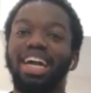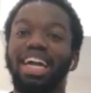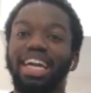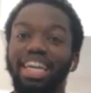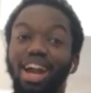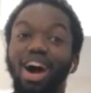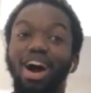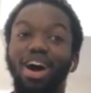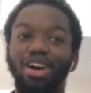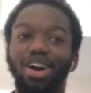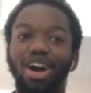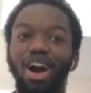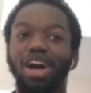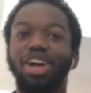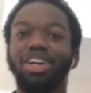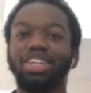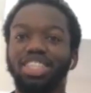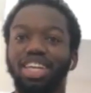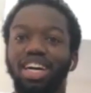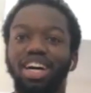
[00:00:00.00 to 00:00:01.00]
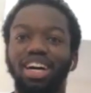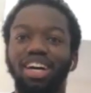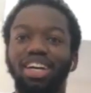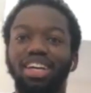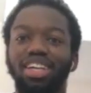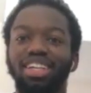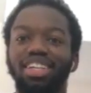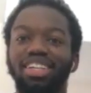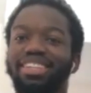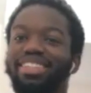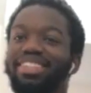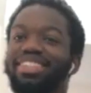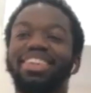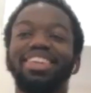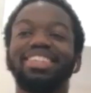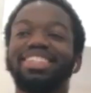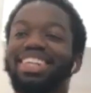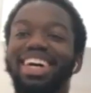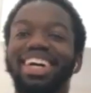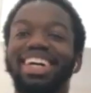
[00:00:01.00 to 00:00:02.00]
in our culture.
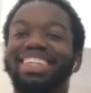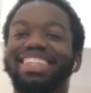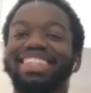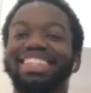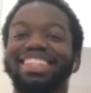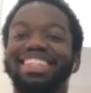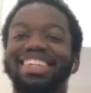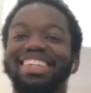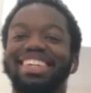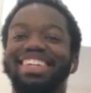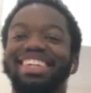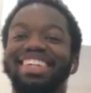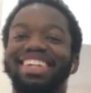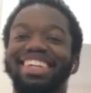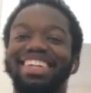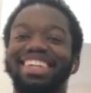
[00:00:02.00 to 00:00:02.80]
No chance. You